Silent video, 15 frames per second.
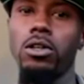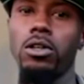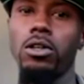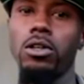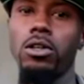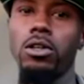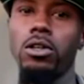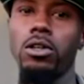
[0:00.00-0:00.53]

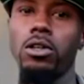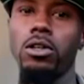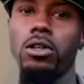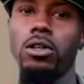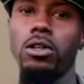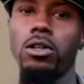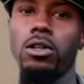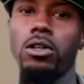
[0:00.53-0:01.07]

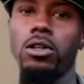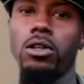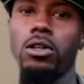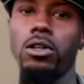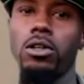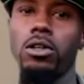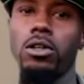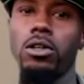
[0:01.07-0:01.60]

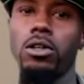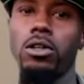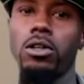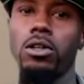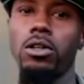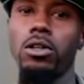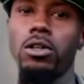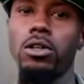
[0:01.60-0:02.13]

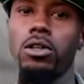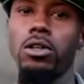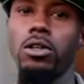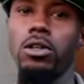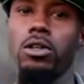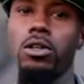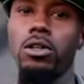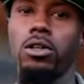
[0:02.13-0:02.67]

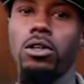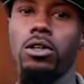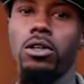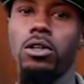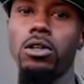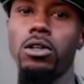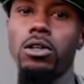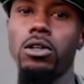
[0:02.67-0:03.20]

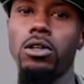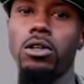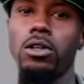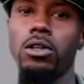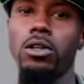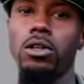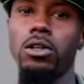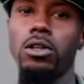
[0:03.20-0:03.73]

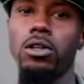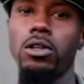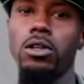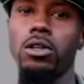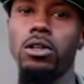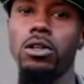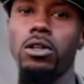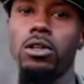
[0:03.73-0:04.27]

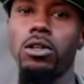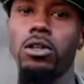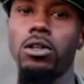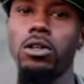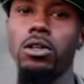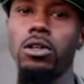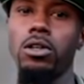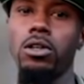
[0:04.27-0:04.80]

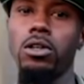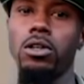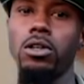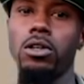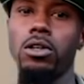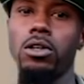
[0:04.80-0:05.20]
This person isn't speaking.